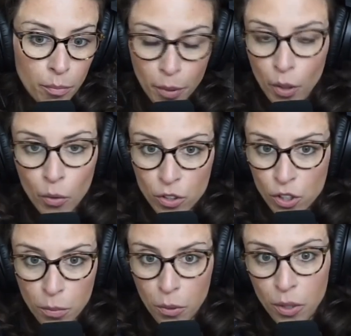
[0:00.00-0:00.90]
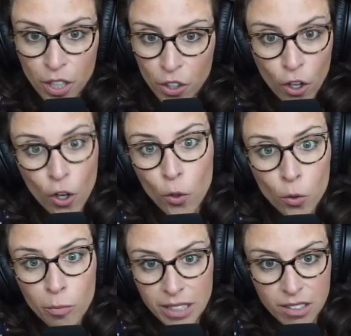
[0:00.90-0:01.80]
both supporting your
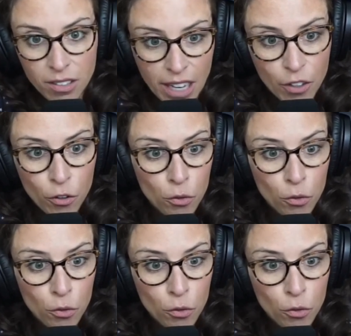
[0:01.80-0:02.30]
own mental health,